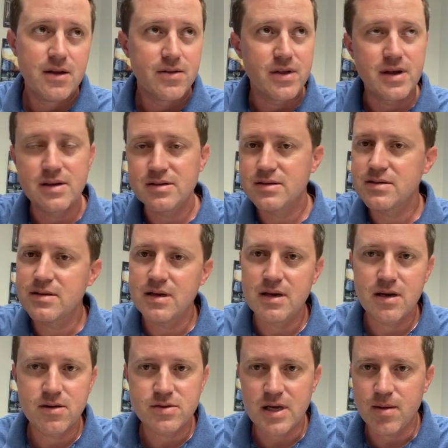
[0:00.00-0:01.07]
things,
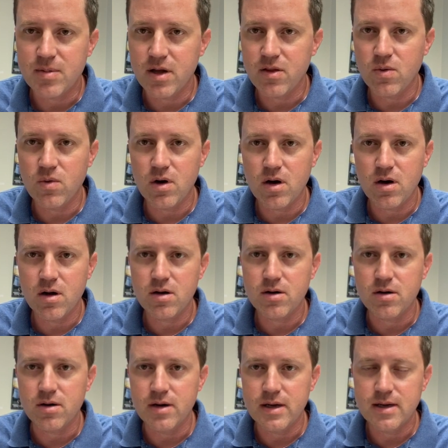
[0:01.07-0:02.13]
taped on the wall
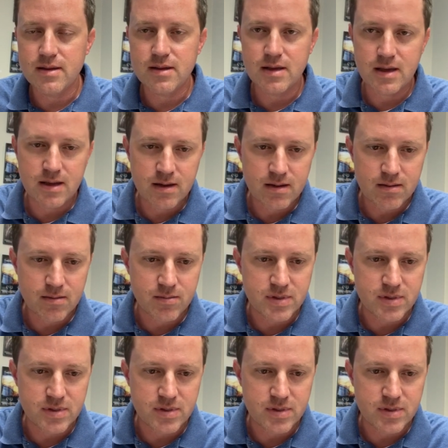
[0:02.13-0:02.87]
or anything